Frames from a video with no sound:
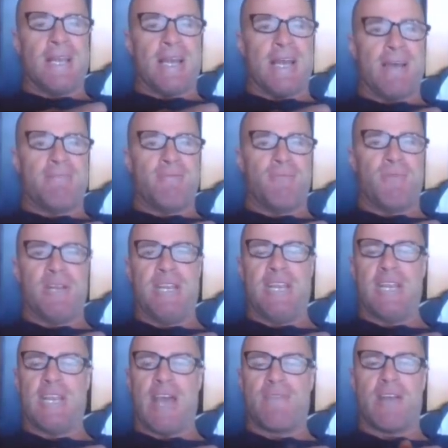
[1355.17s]
But when you
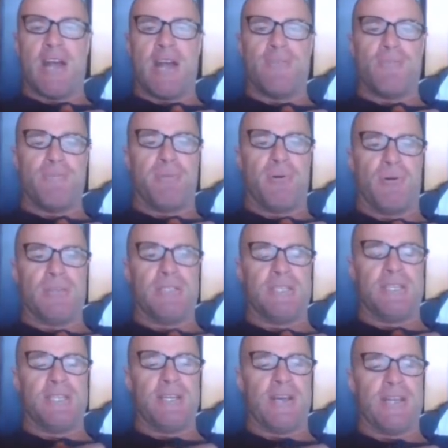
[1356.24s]
kick over 100
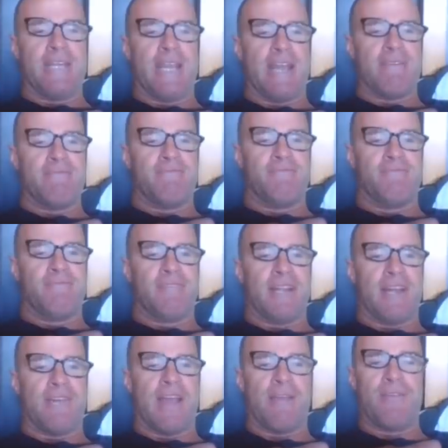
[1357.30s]
points and you only have, you
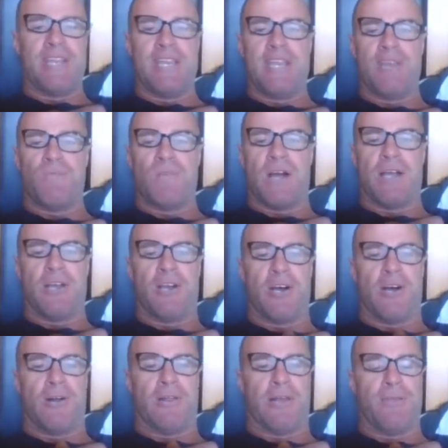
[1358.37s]
know, Harry kicking one
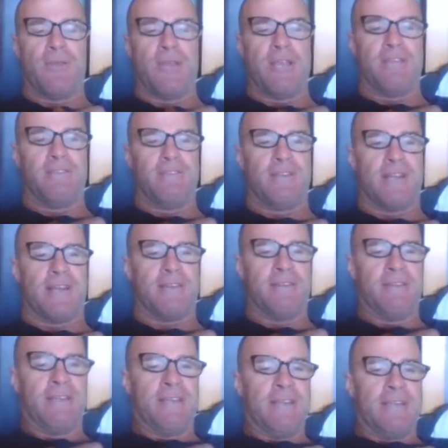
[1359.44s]
goal, I think, you
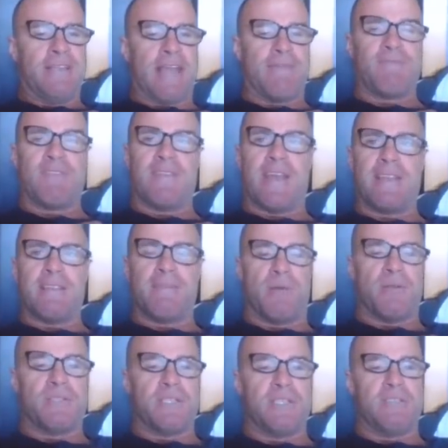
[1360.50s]
know, you have to take the
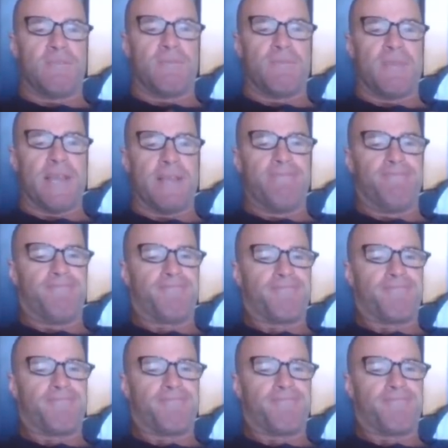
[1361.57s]
positives from that.